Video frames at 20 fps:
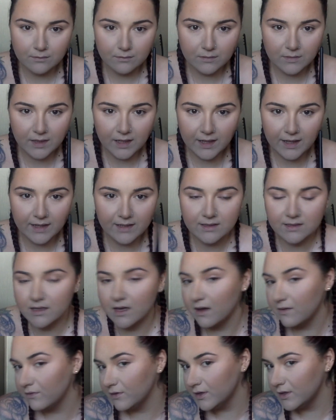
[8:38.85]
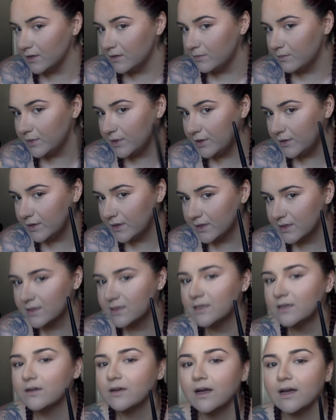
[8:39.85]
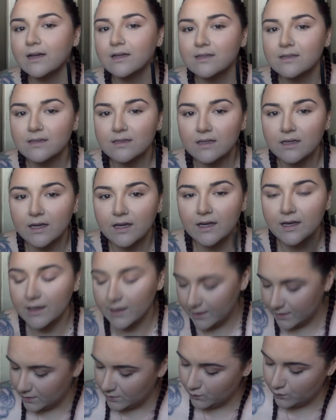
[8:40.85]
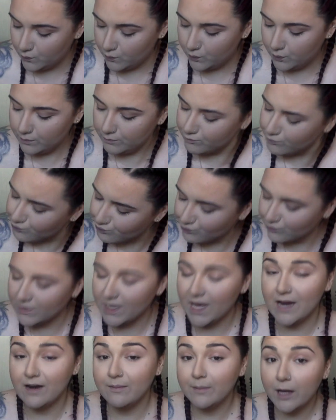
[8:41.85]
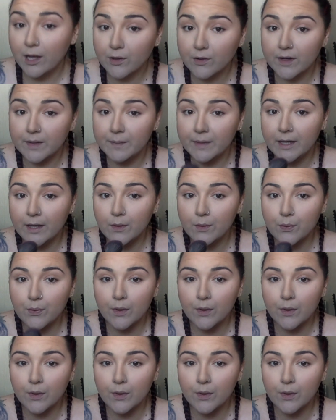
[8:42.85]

like it's covered, but you can still kind of see it, and it's kind of bothering me.